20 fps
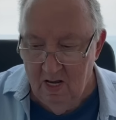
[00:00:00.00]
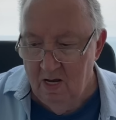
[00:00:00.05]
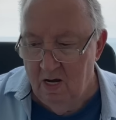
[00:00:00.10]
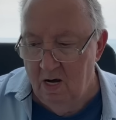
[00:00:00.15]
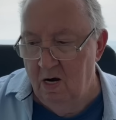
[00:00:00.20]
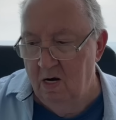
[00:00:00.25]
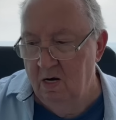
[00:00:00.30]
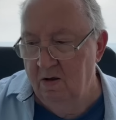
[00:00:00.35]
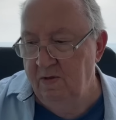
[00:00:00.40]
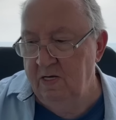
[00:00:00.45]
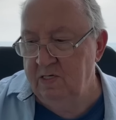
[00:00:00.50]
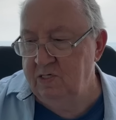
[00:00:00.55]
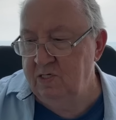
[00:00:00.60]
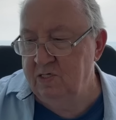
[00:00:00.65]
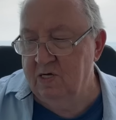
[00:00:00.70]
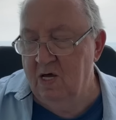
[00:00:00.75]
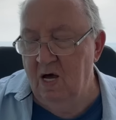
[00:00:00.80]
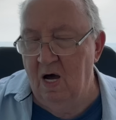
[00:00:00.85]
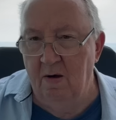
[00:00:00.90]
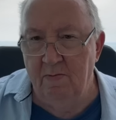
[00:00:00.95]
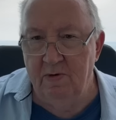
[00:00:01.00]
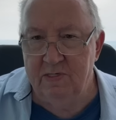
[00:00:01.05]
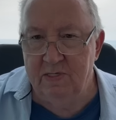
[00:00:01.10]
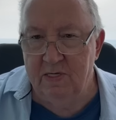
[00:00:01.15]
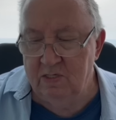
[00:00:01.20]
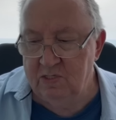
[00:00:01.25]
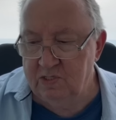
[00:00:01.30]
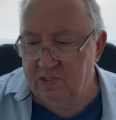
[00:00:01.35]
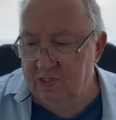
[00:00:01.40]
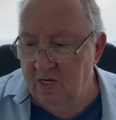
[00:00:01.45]
All of this is common
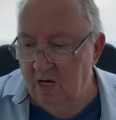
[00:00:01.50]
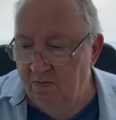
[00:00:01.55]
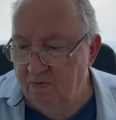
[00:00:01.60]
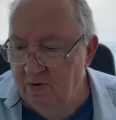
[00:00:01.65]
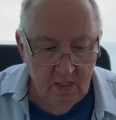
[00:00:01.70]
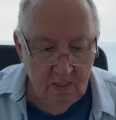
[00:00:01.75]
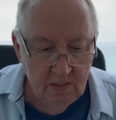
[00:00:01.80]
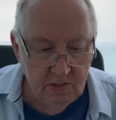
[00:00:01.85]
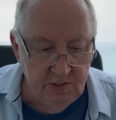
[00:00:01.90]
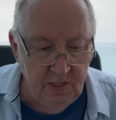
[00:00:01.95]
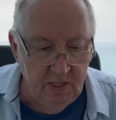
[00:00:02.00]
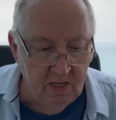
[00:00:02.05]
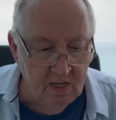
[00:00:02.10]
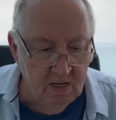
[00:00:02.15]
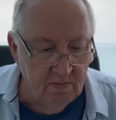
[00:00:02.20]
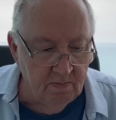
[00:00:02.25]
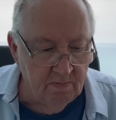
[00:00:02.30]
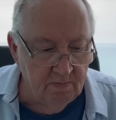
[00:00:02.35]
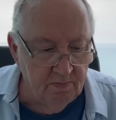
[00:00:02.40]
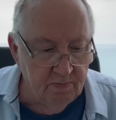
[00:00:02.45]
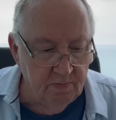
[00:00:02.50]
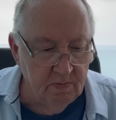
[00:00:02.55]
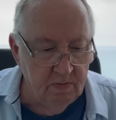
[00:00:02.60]
sense stuff. Jim